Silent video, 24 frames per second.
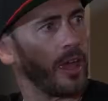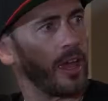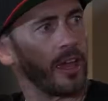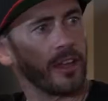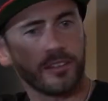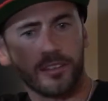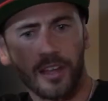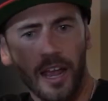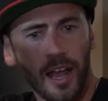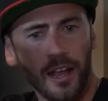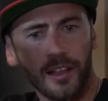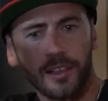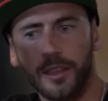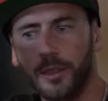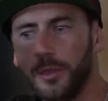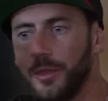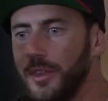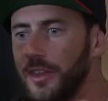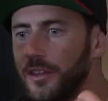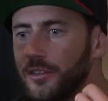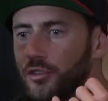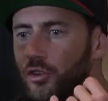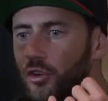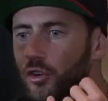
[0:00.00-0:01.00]
Exactly.
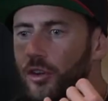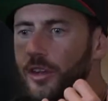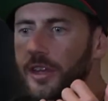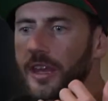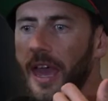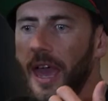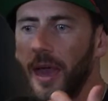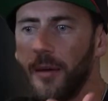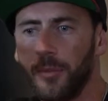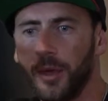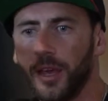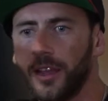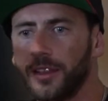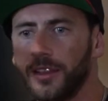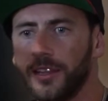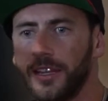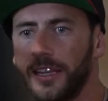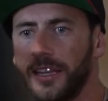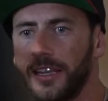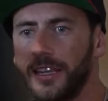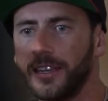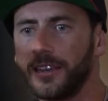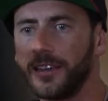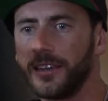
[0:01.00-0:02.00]
These are
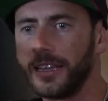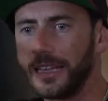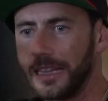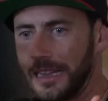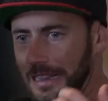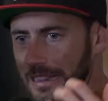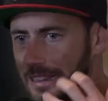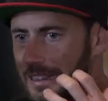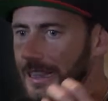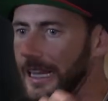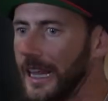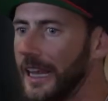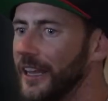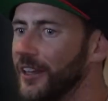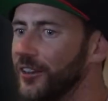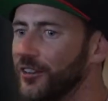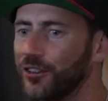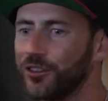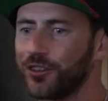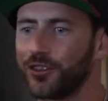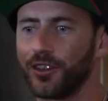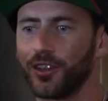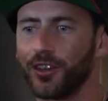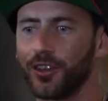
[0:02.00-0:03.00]
chemically
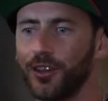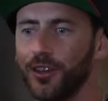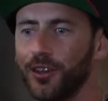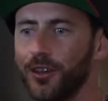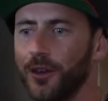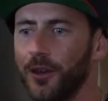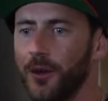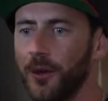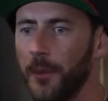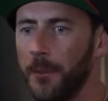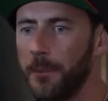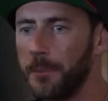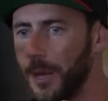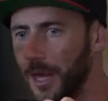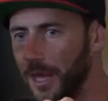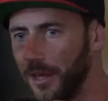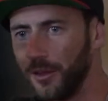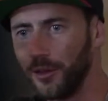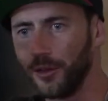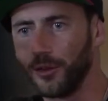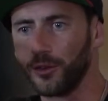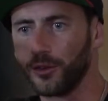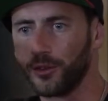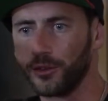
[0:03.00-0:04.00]
laced
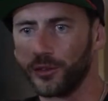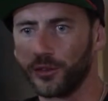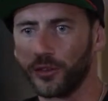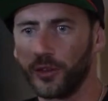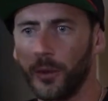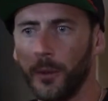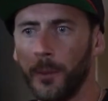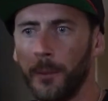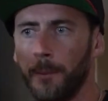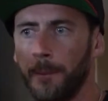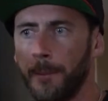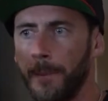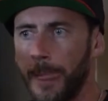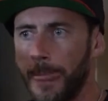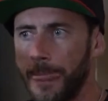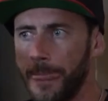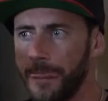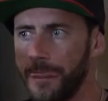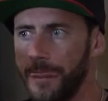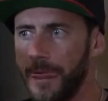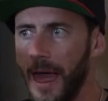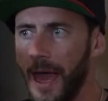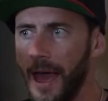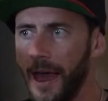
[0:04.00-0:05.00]
pills
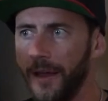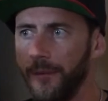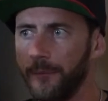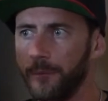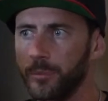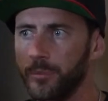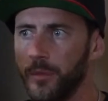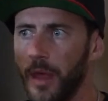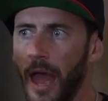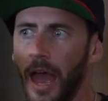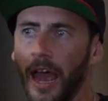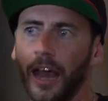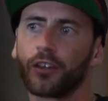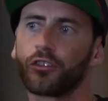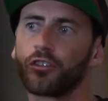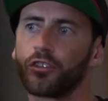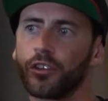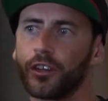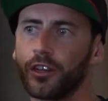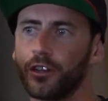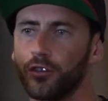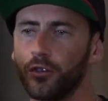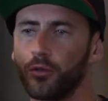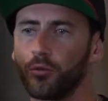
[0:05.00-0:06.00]
that
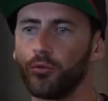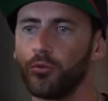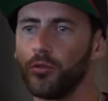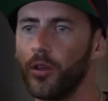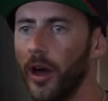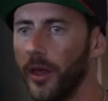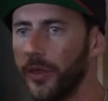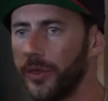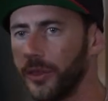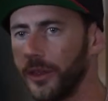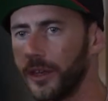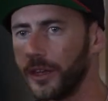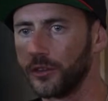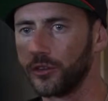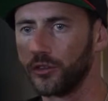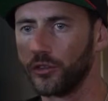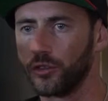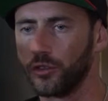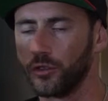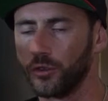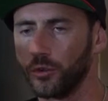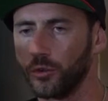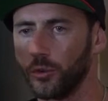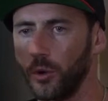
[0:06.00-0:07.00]
actually do nothing
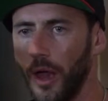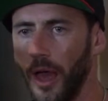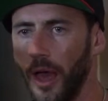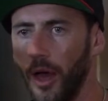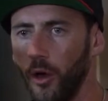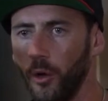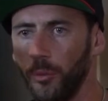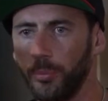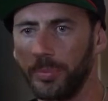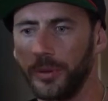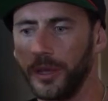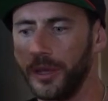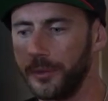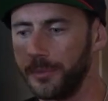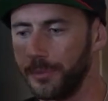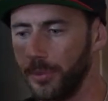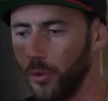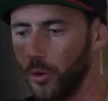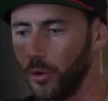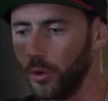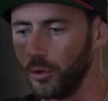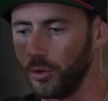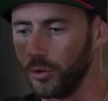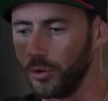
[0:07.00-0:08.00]
to help
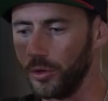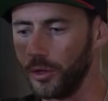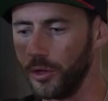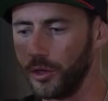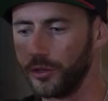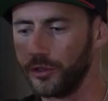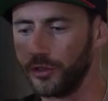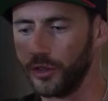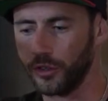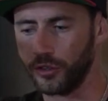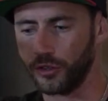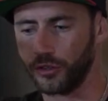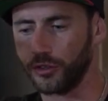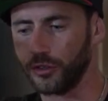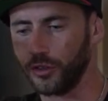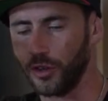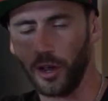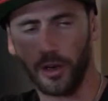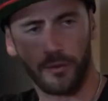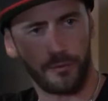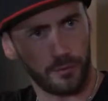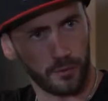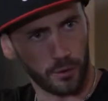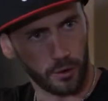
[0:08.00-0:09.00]
people
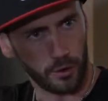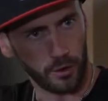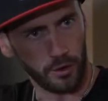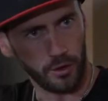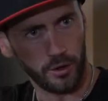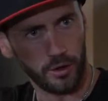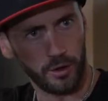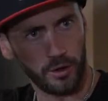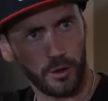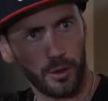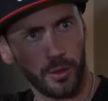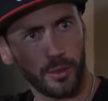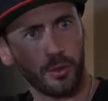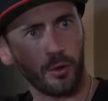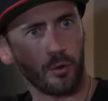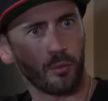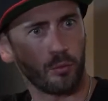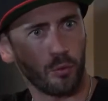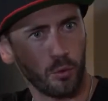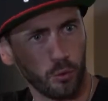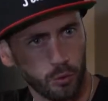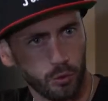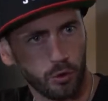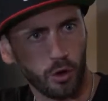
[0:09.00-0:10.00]
discover the
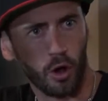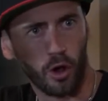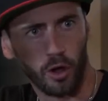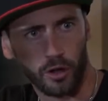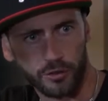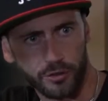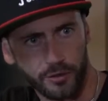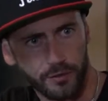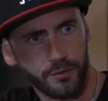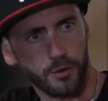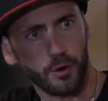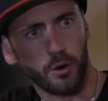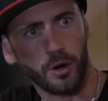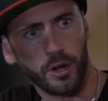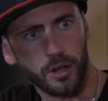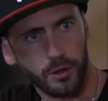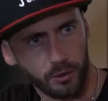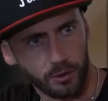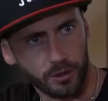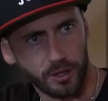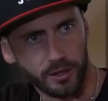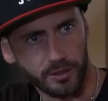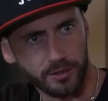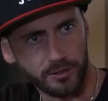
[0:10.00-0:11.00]
root cause of their
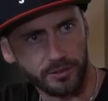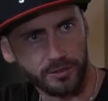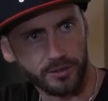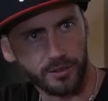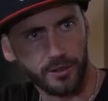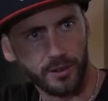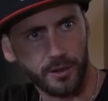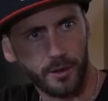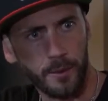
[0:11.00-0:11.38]
illness.